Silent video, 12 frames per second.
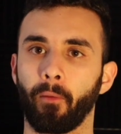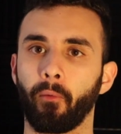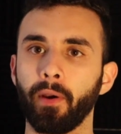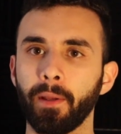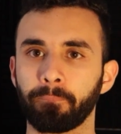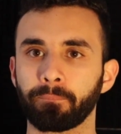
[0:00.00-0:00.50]

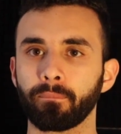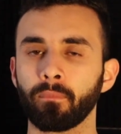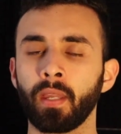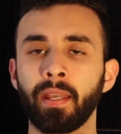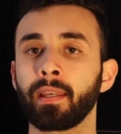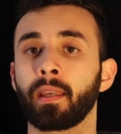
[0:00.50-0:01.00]
Alright?
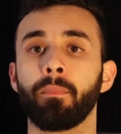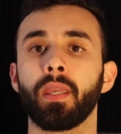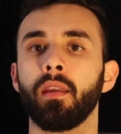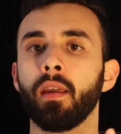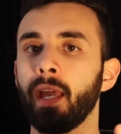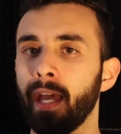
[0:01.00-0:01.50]

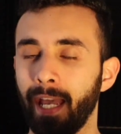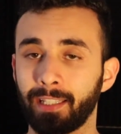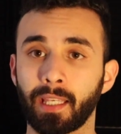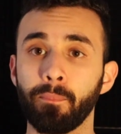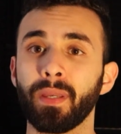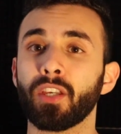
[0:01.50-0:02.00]

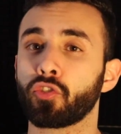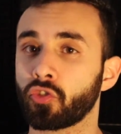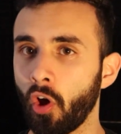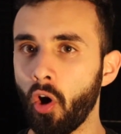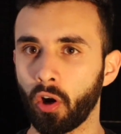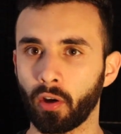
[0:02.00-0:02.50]
It can be a
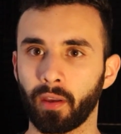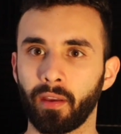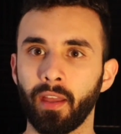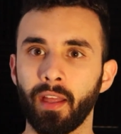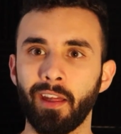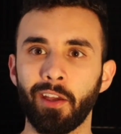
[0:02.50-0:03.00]
song.
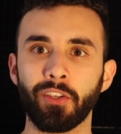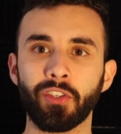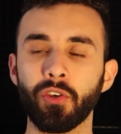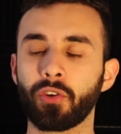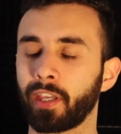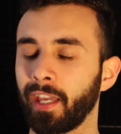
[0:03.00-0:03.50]

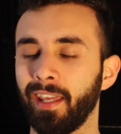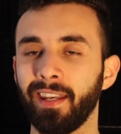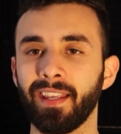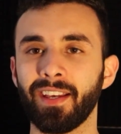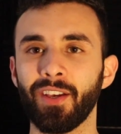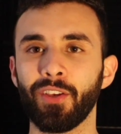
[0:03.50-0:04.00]
You
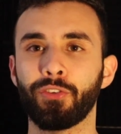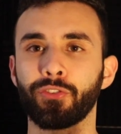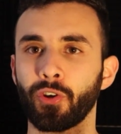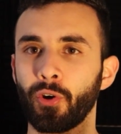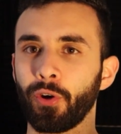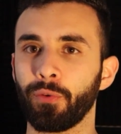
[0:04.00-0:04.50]
can
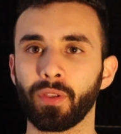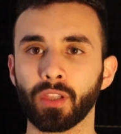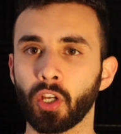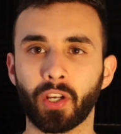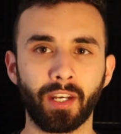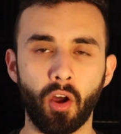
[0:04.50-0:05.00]
start
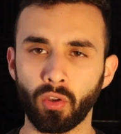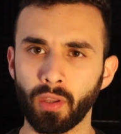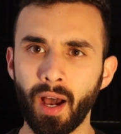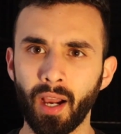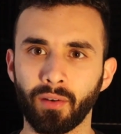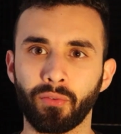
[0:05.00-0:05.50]
looking
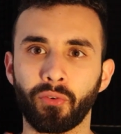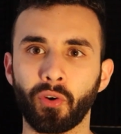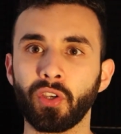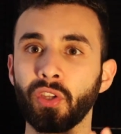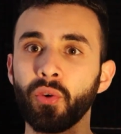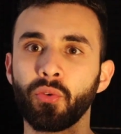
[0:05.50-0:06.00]
online
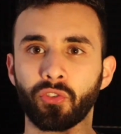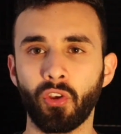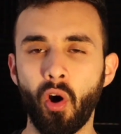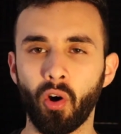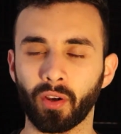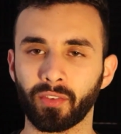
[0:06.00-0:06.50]
for new
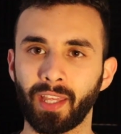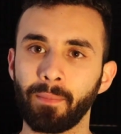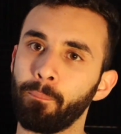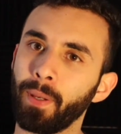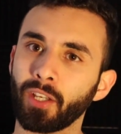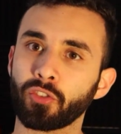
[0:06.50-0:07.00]
songs
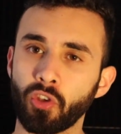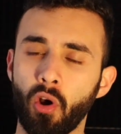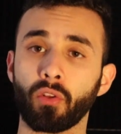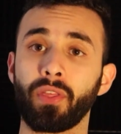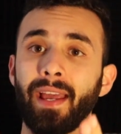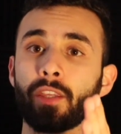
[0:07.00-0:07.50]
and pick a
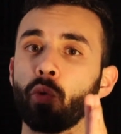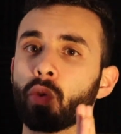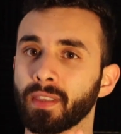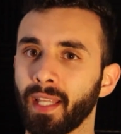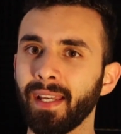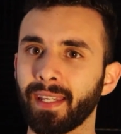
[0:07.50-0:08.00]
song that you
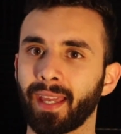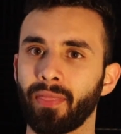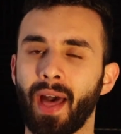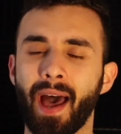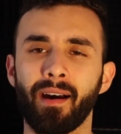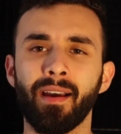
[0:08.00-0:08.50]
like
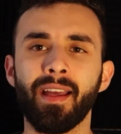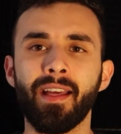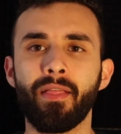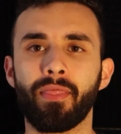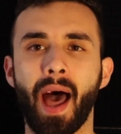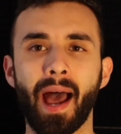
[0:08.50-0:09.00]
and
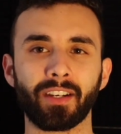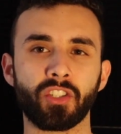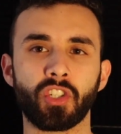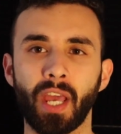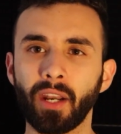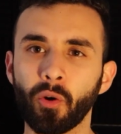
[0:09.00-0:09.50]
that
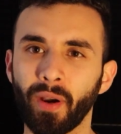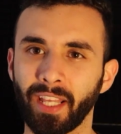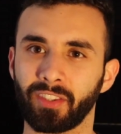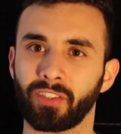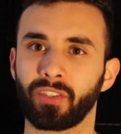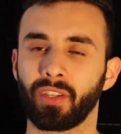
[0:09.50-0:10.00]

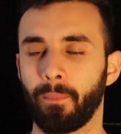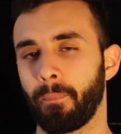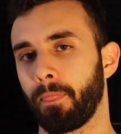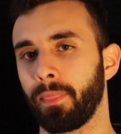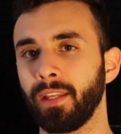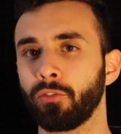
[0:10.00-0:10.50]
generates
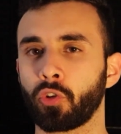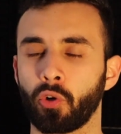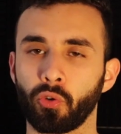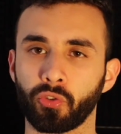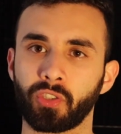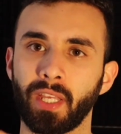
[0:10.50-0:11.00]
the
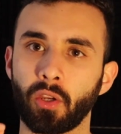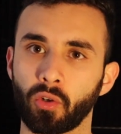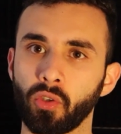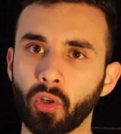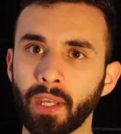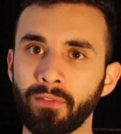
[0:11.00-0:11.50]
internal state you're
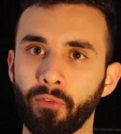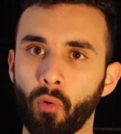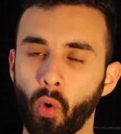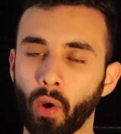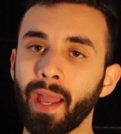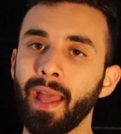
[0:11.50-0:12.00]
looking
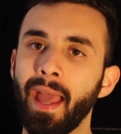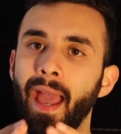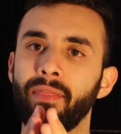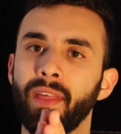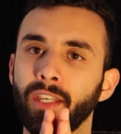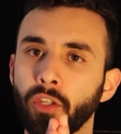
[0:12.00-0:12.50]
for,
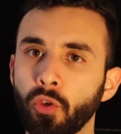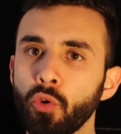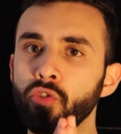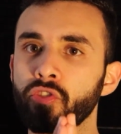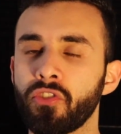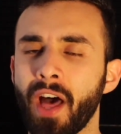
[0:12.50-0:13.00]
and then
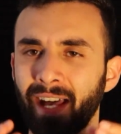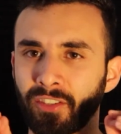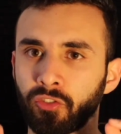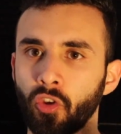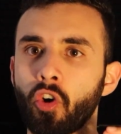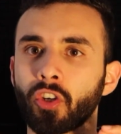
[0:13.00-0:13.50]
use that
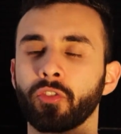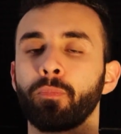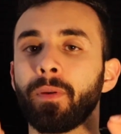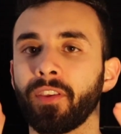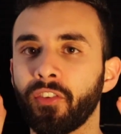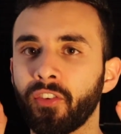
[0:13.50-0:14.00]
song
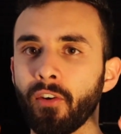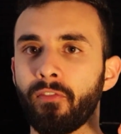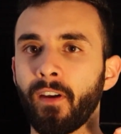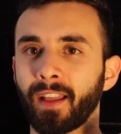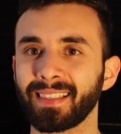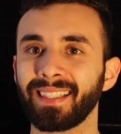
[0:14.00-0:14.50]

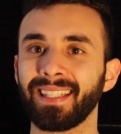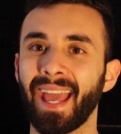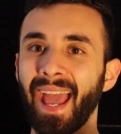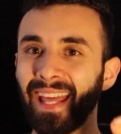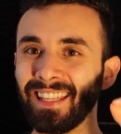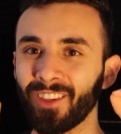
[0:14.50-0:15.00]
specifically
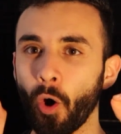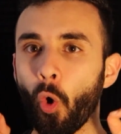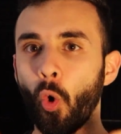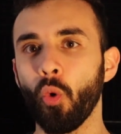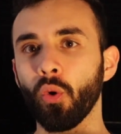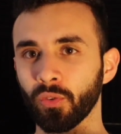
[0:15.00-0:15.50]
and
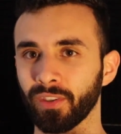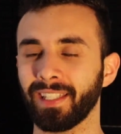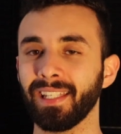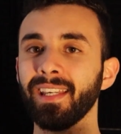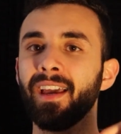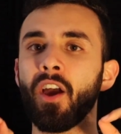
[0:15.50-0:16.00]

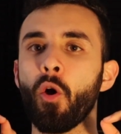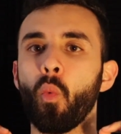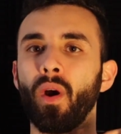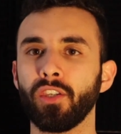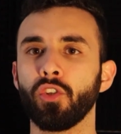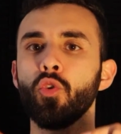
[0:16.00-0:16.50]
only
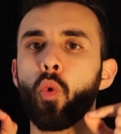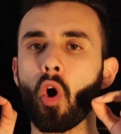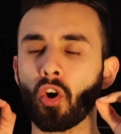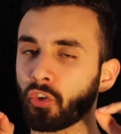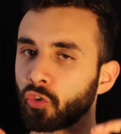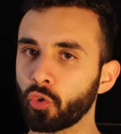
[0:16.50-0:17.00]
when you
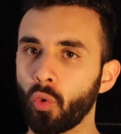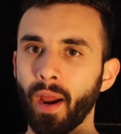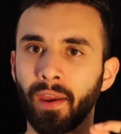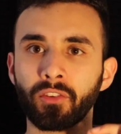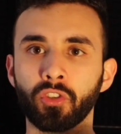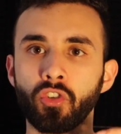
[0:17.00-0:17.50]
are
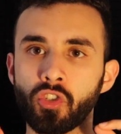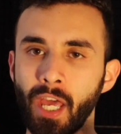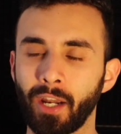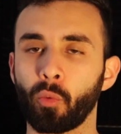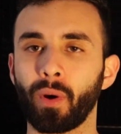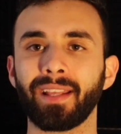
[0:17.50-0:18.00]
trying to
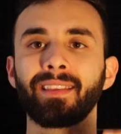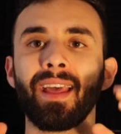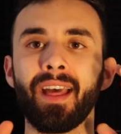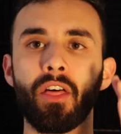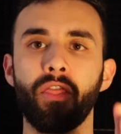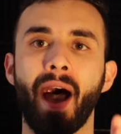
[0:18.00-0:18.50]
generate
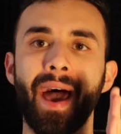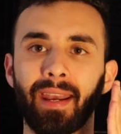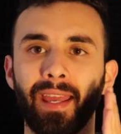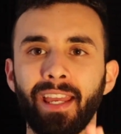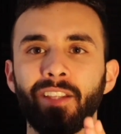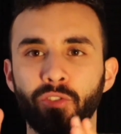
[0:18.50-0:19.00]

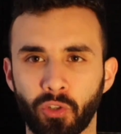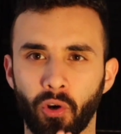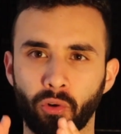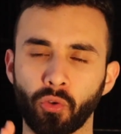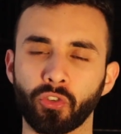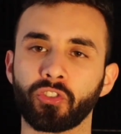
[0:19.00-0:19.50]
that
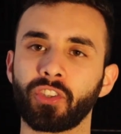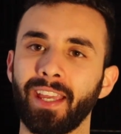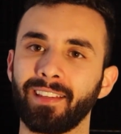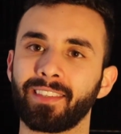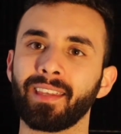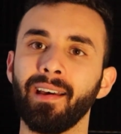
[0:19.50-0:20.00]
internal
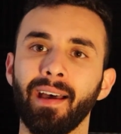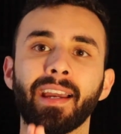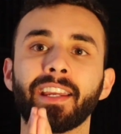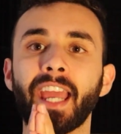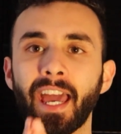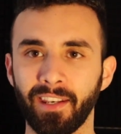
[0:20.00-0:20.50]
state
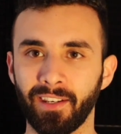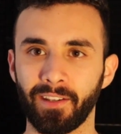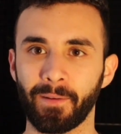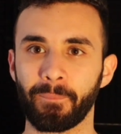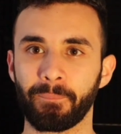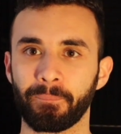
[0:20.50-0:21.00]
again.
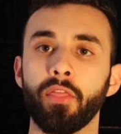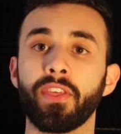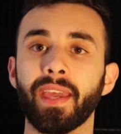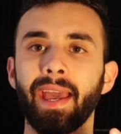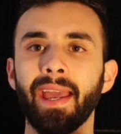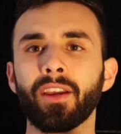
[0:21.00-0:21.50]

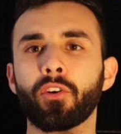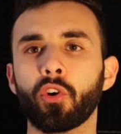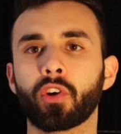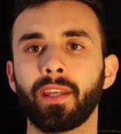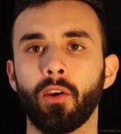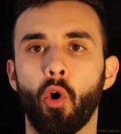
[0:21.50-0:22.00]
The
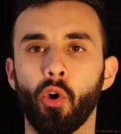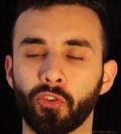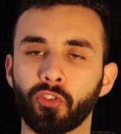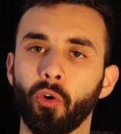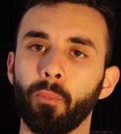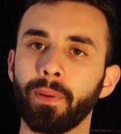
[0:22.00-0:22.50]
anchor can
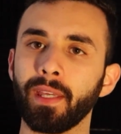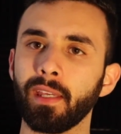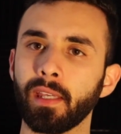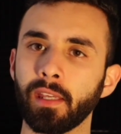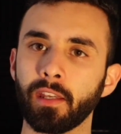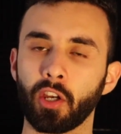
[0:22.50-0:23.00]
also
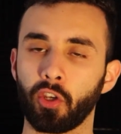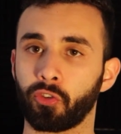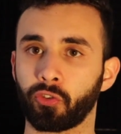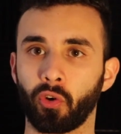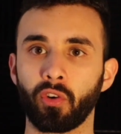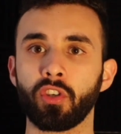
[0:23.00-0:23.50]
be a
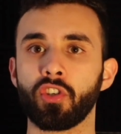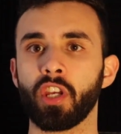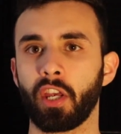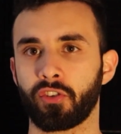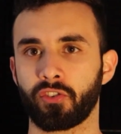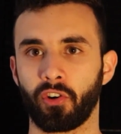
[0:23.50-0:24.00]
certain
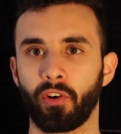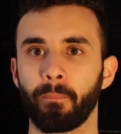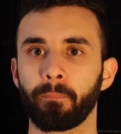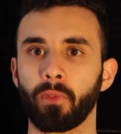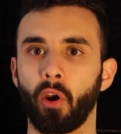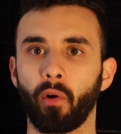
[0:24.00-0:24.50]
gesture,
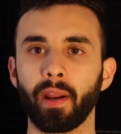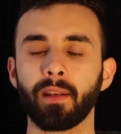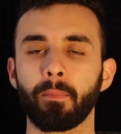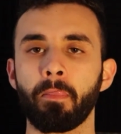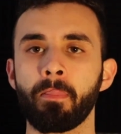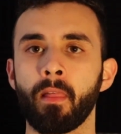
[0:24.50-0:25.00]

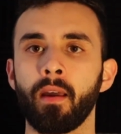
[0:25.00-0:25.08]
alright?